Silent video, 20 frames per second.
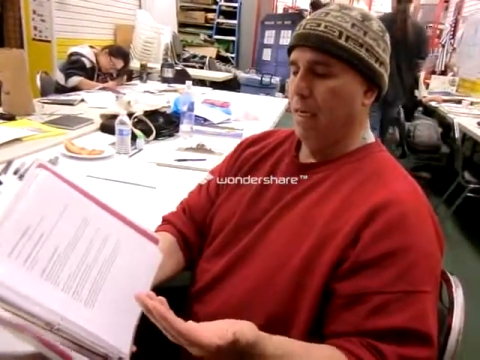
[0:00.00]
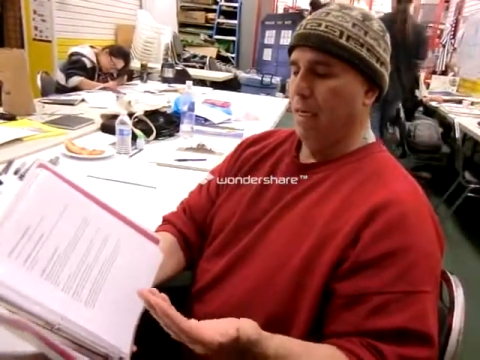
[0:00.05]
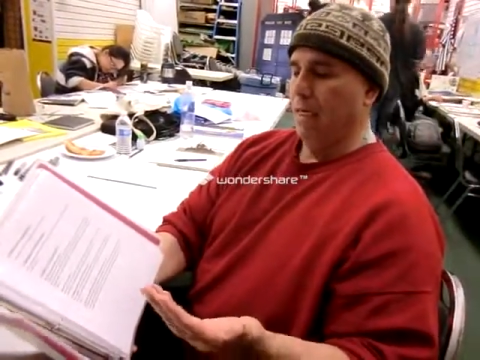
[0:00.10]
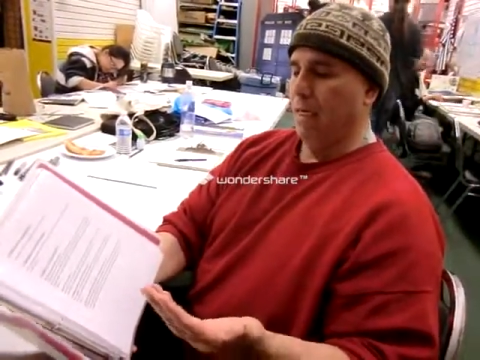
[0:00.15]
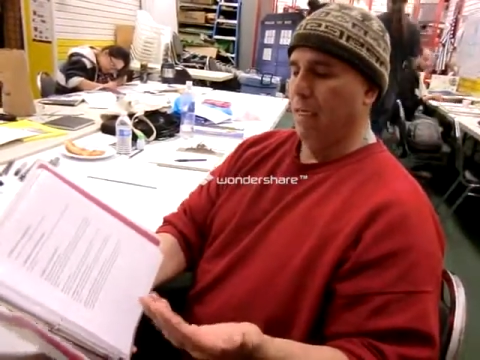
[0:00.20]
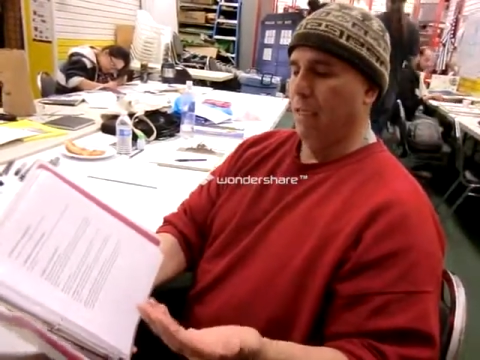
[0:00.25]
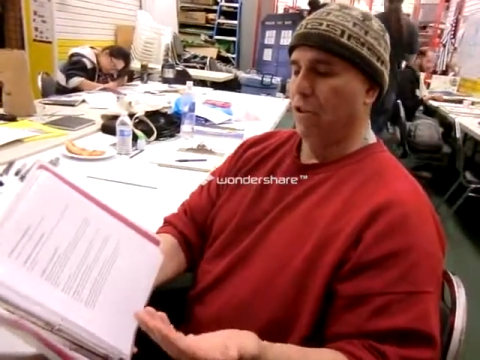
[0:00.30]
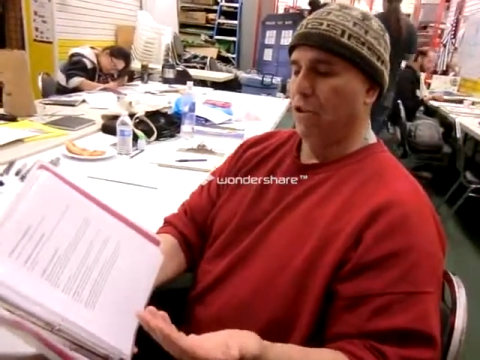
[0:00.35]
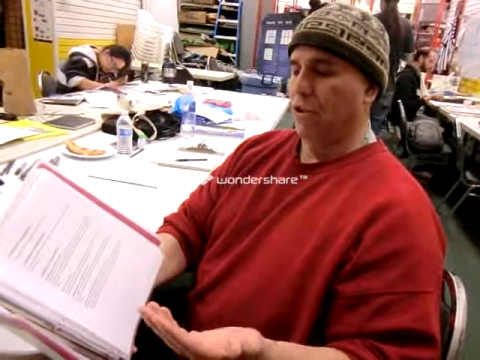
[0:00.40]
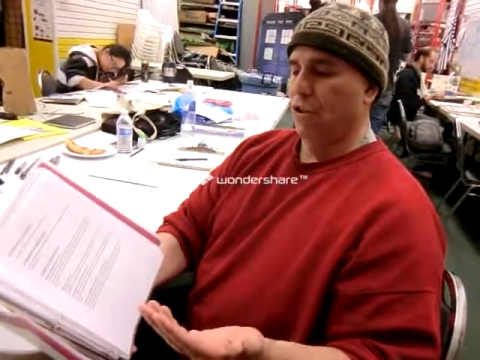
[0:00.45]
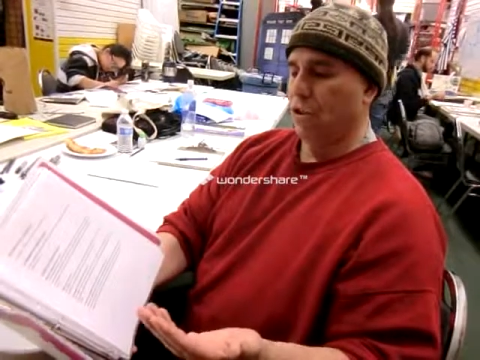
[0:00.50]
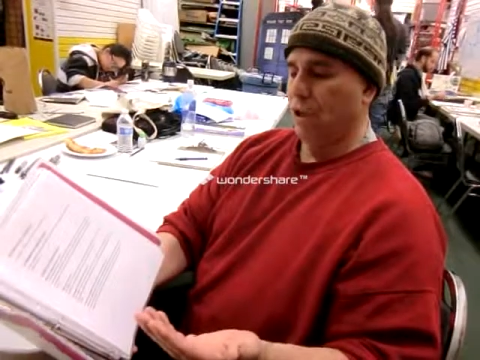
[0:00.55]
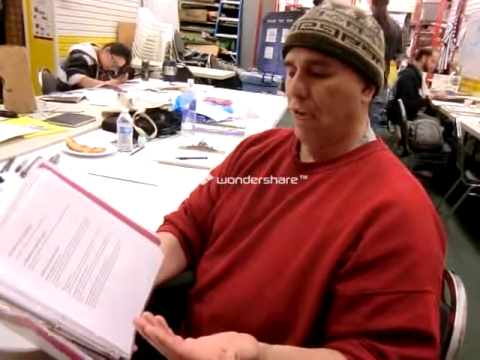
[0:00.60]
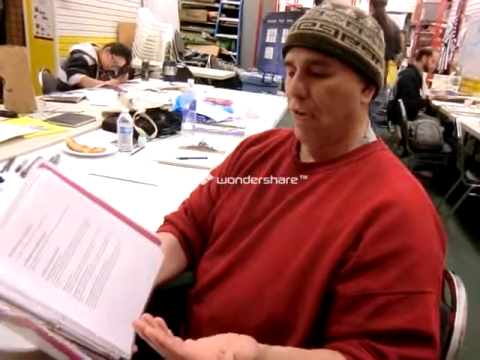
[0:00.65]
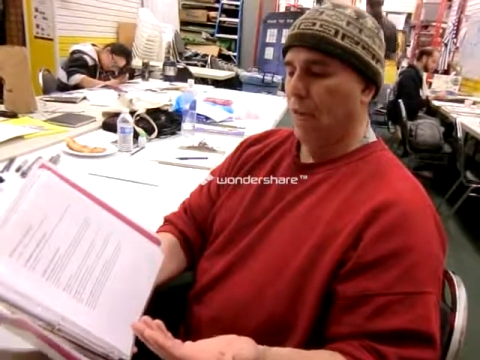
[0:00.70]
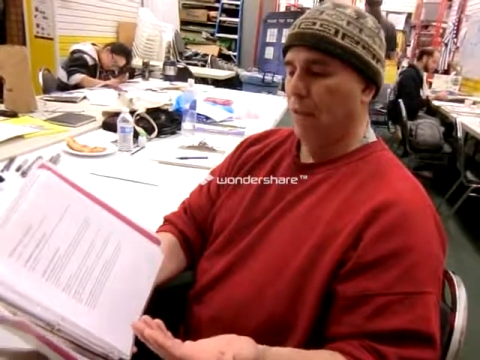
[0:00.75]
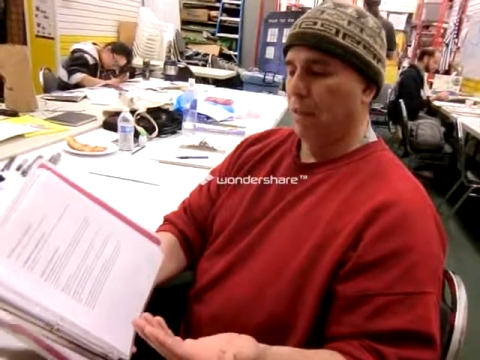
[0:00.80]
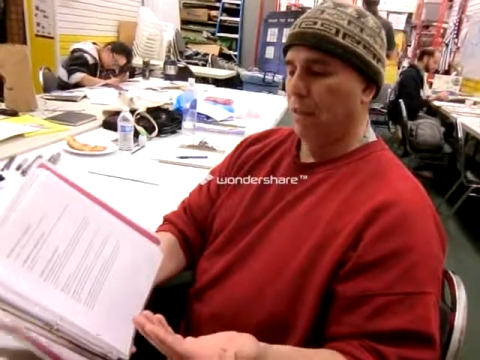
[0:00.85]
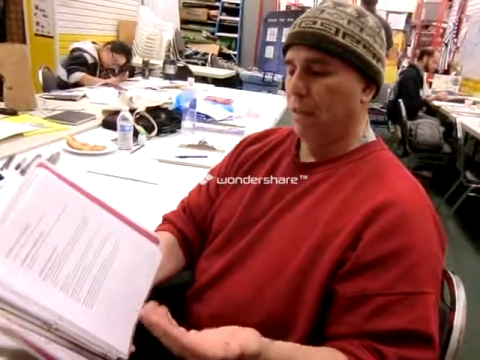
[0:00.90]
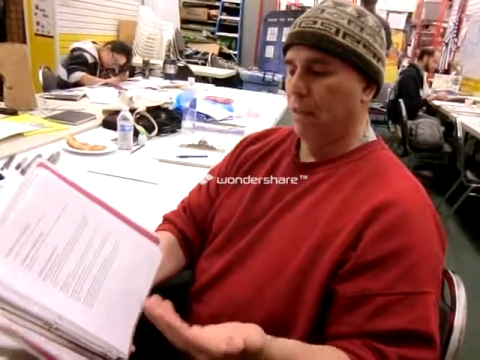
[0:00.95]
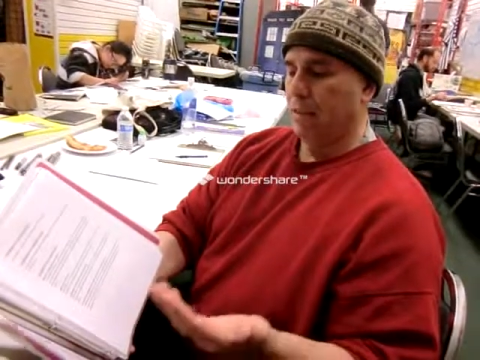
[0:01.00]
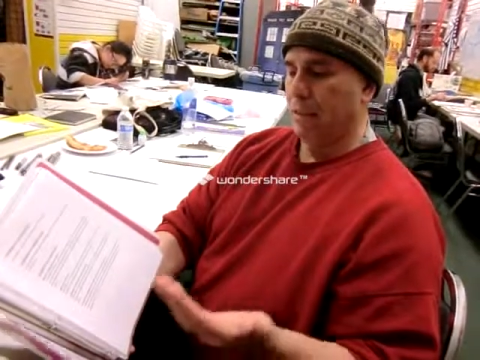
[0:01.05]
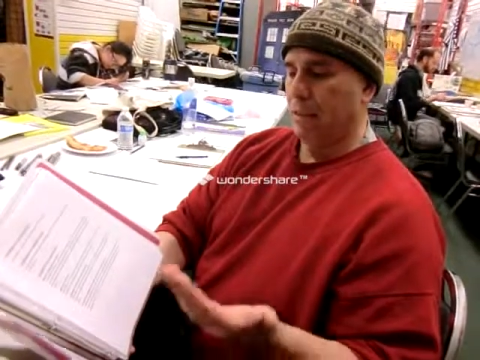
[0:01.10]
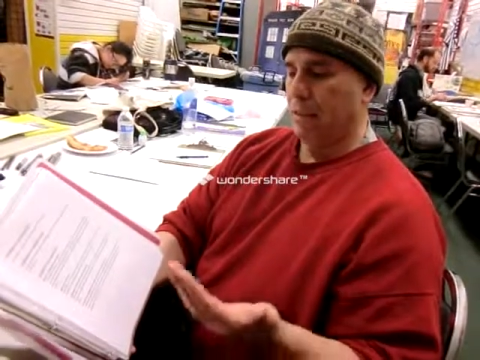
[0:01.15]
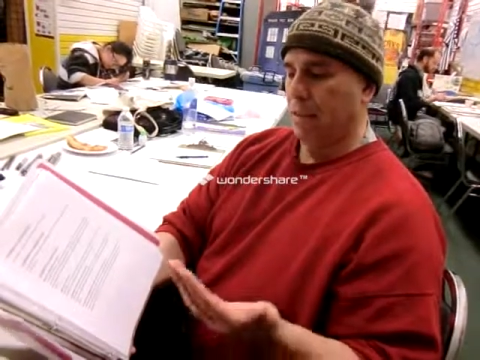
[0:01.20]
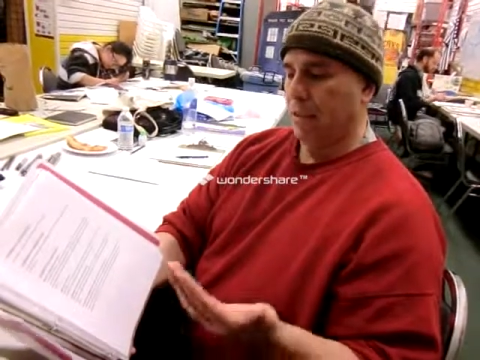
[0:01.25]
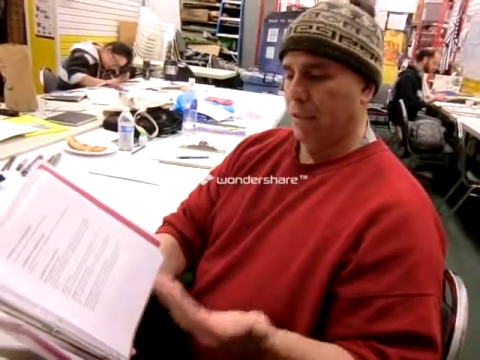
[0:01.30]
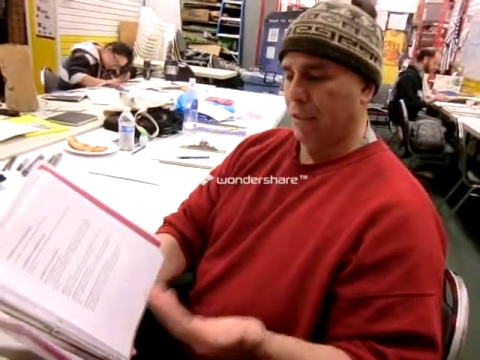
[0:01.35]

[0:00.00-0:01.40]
Each child is at the